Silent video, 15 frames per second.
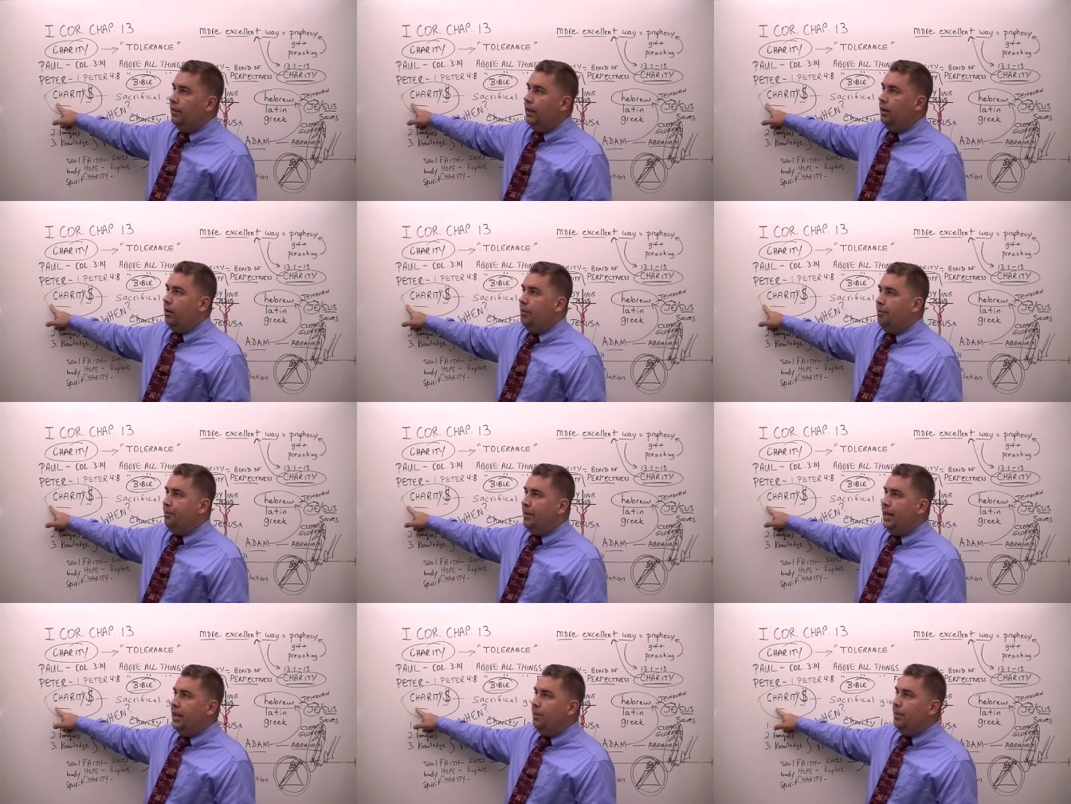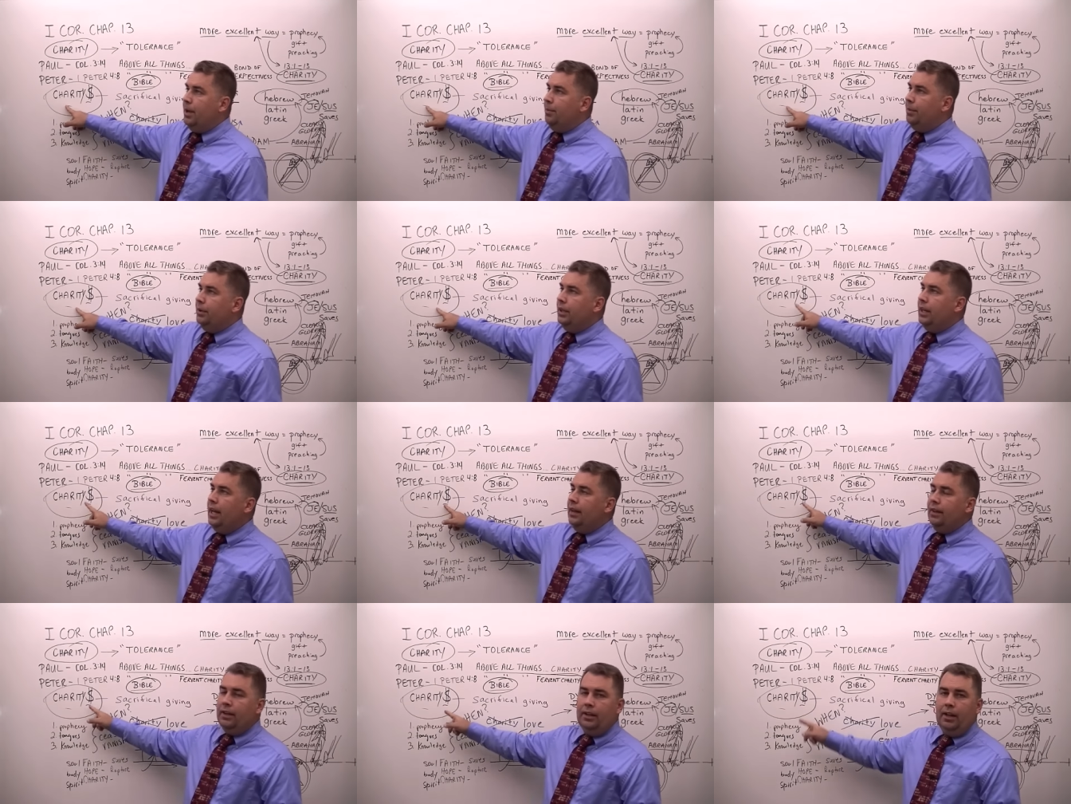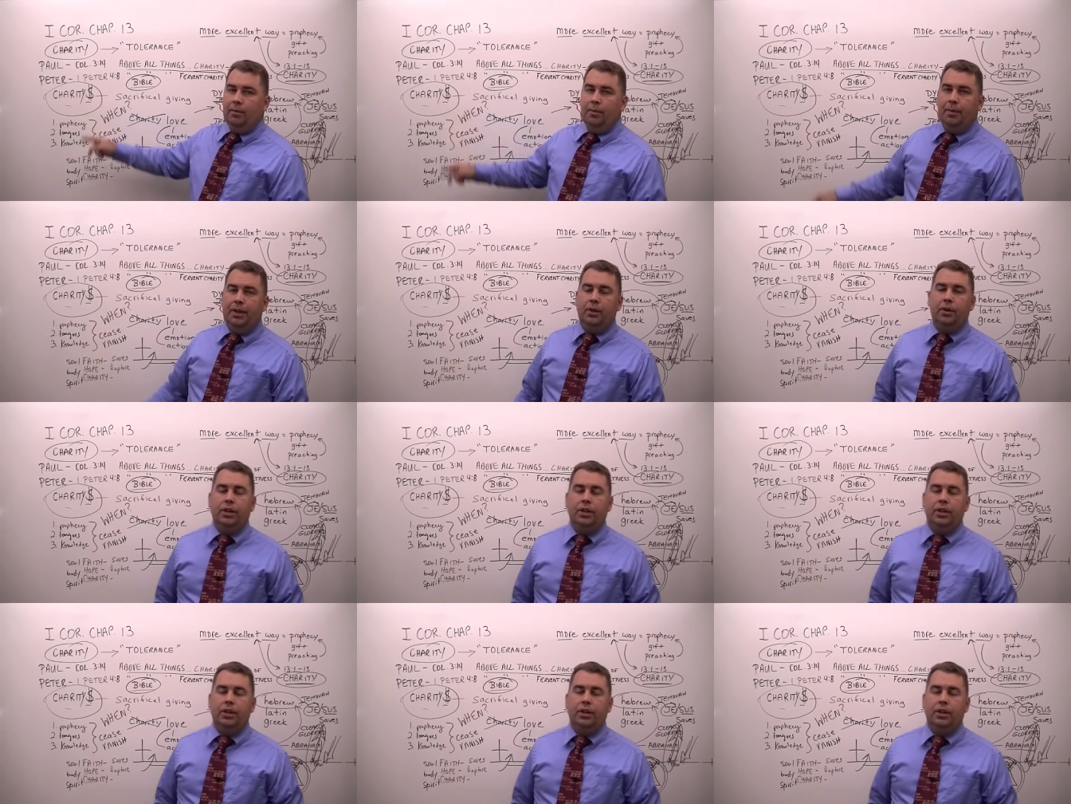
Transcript: There are many people today that claim to be